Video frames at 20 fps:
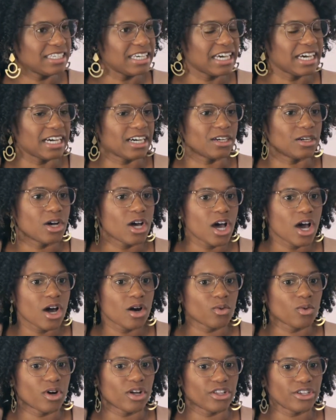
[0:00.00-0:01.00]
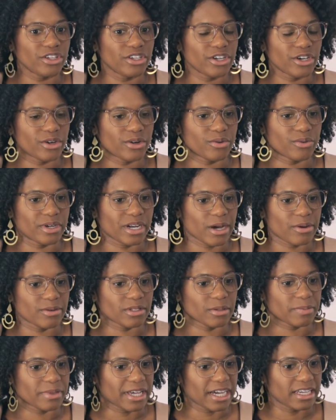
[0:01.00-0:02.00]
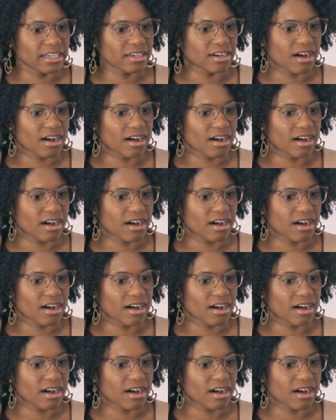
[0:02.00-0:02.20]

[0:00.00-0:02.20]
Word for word: Yeah. Well, you know, when I was applying to